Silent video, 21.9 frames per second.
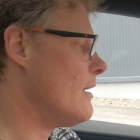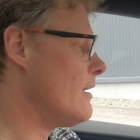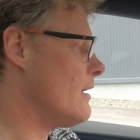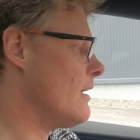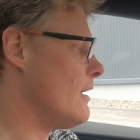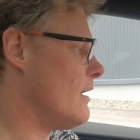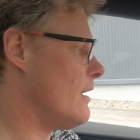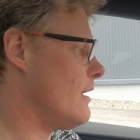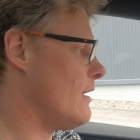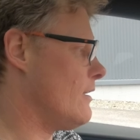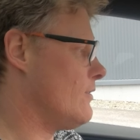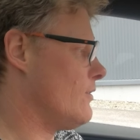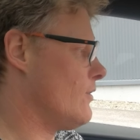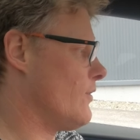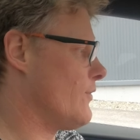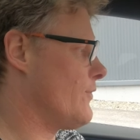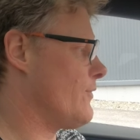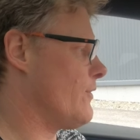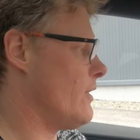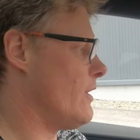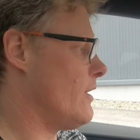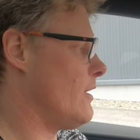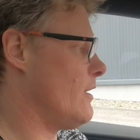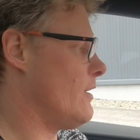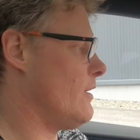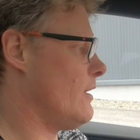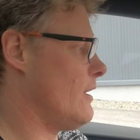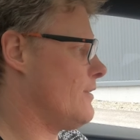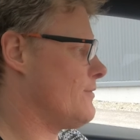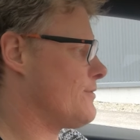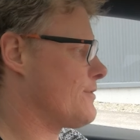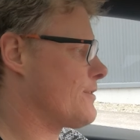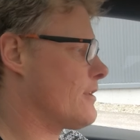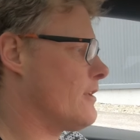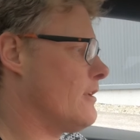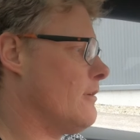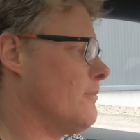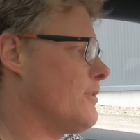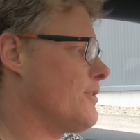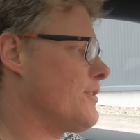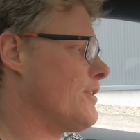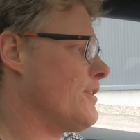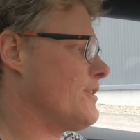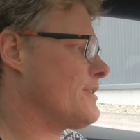Uh, not to 100
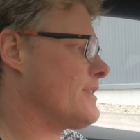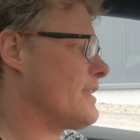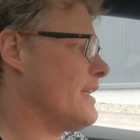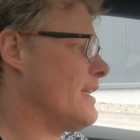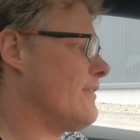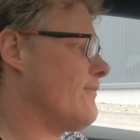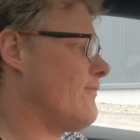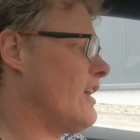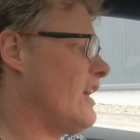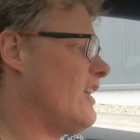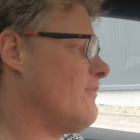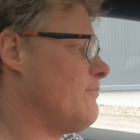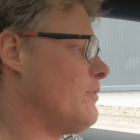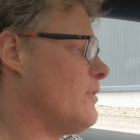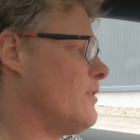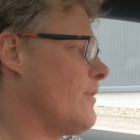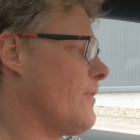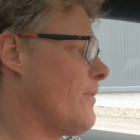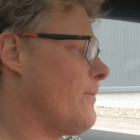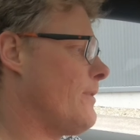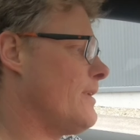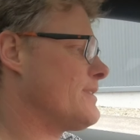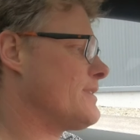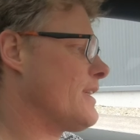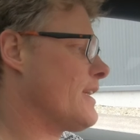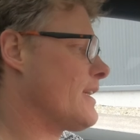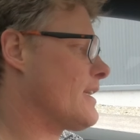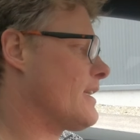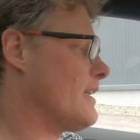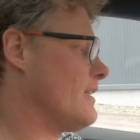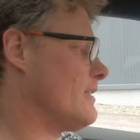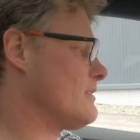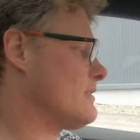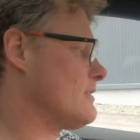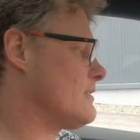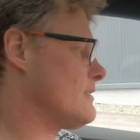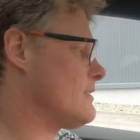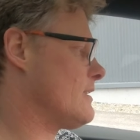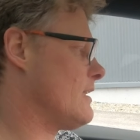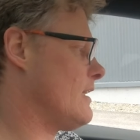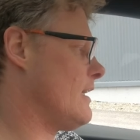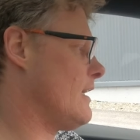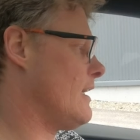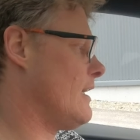kilometers in 5.3
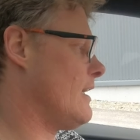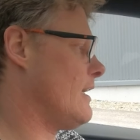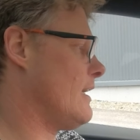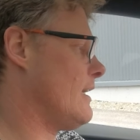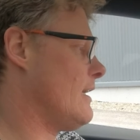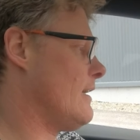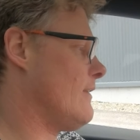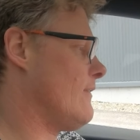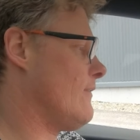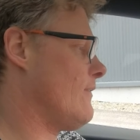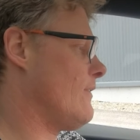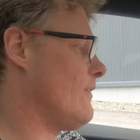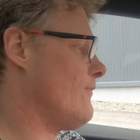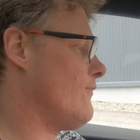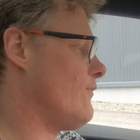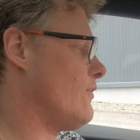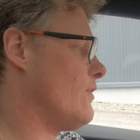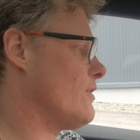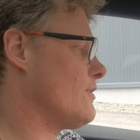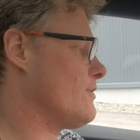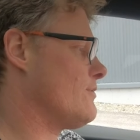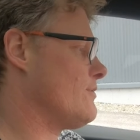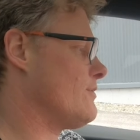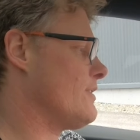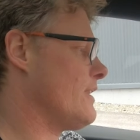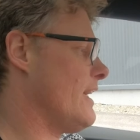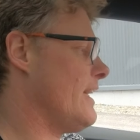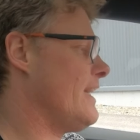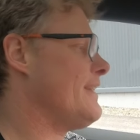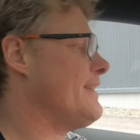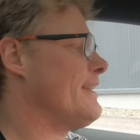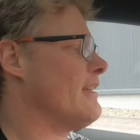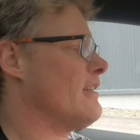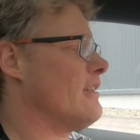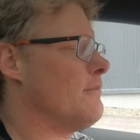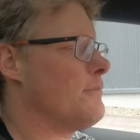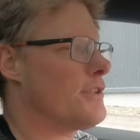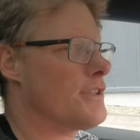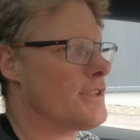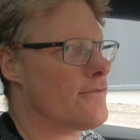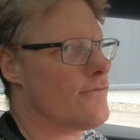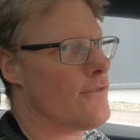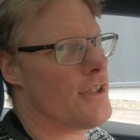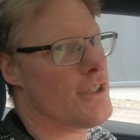seconds and 480
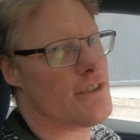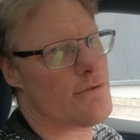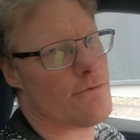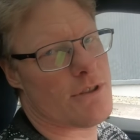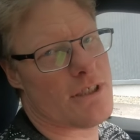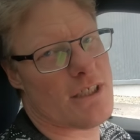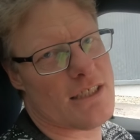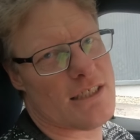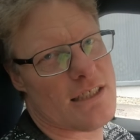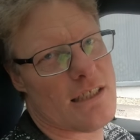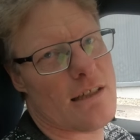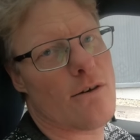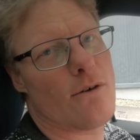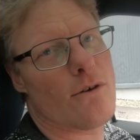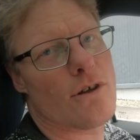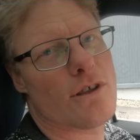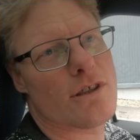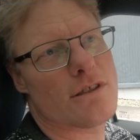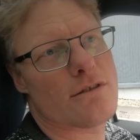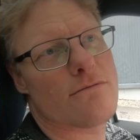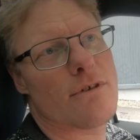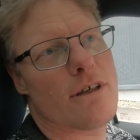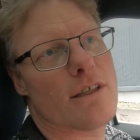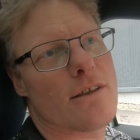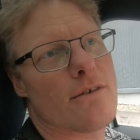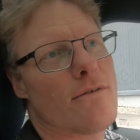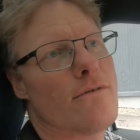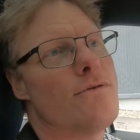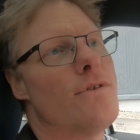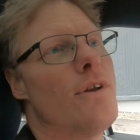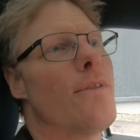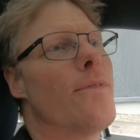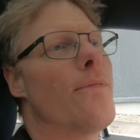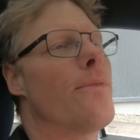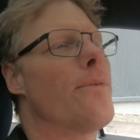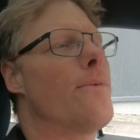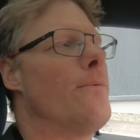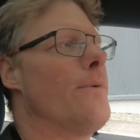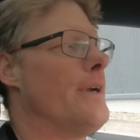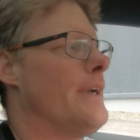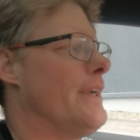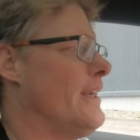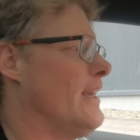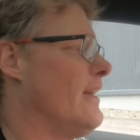kilometers of range, which is the longest one of the
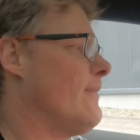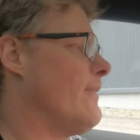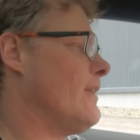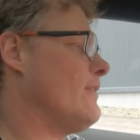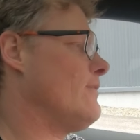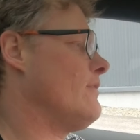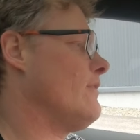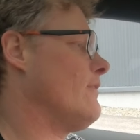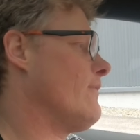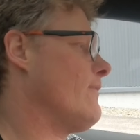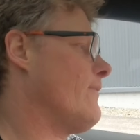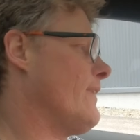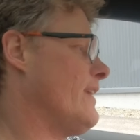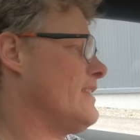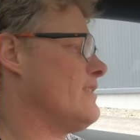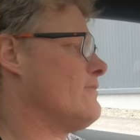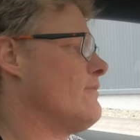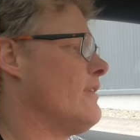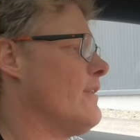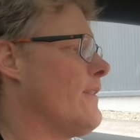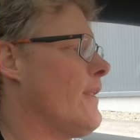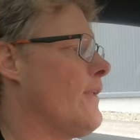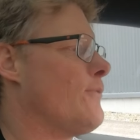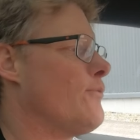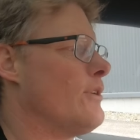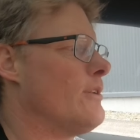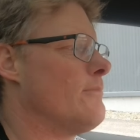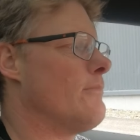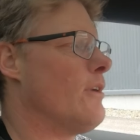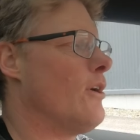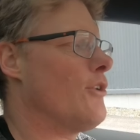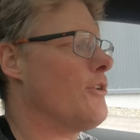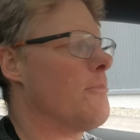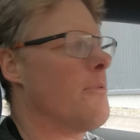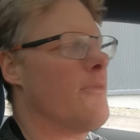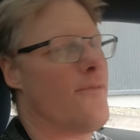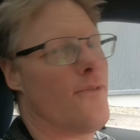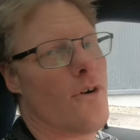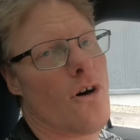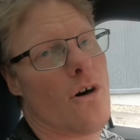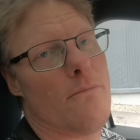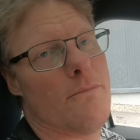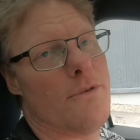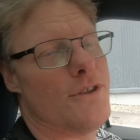three. And then you have this one, the twin motor
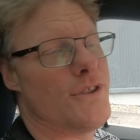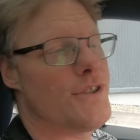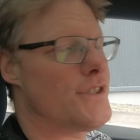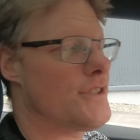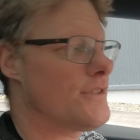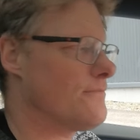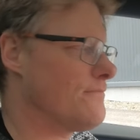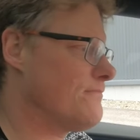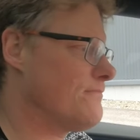performance.